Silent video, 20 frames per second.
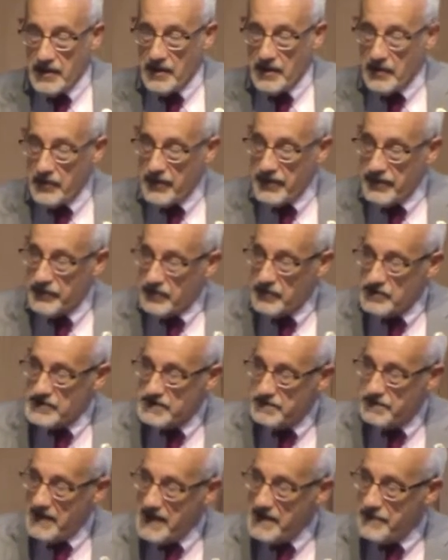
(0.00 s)
with those
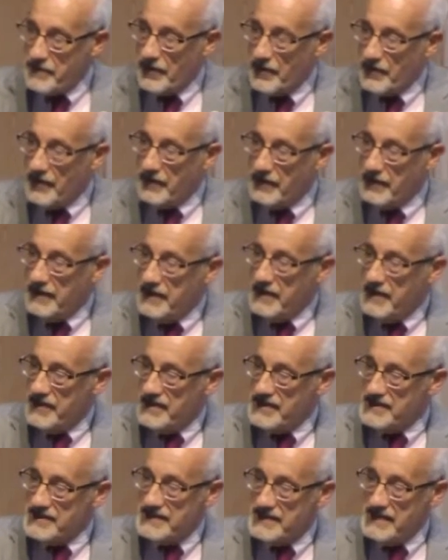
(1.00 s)
people
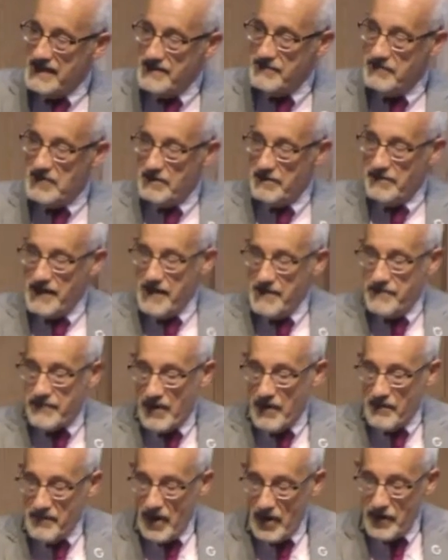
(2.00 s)
that seem to be
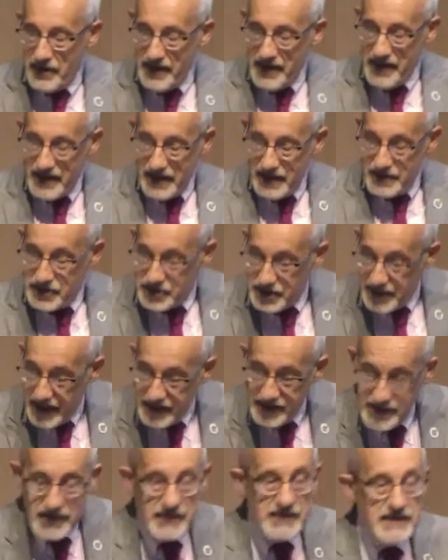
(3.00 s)
promoting
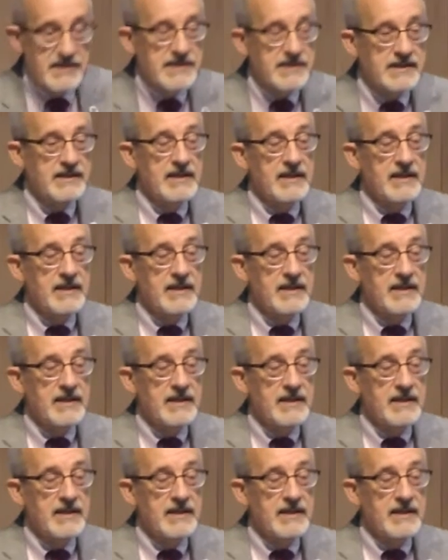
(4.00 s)
agendas